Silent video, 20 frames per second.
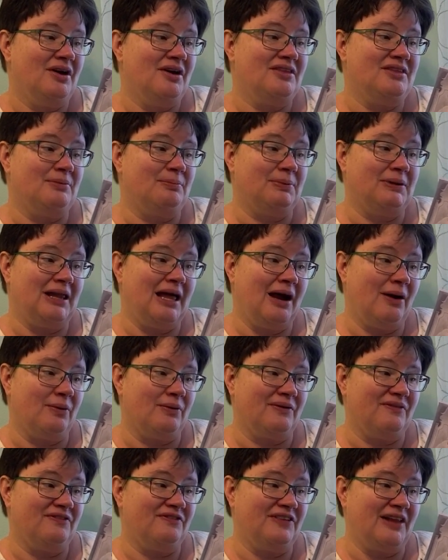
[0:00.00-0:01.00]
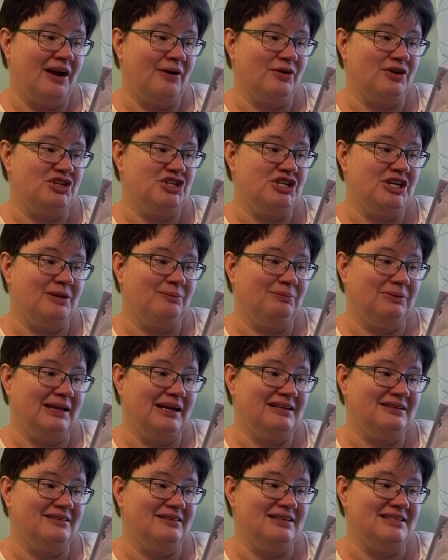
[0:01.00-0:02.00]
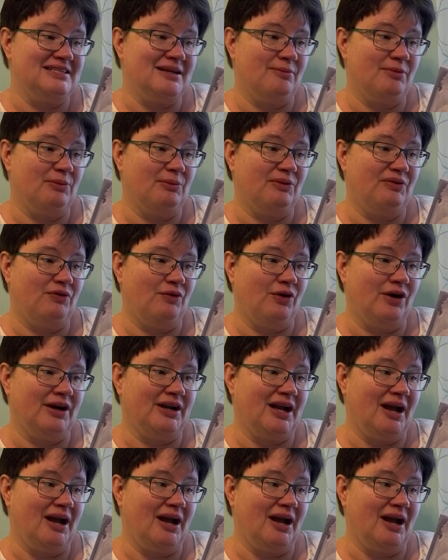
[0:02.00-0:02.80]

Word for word: The flower, flowers she had planted the summer before had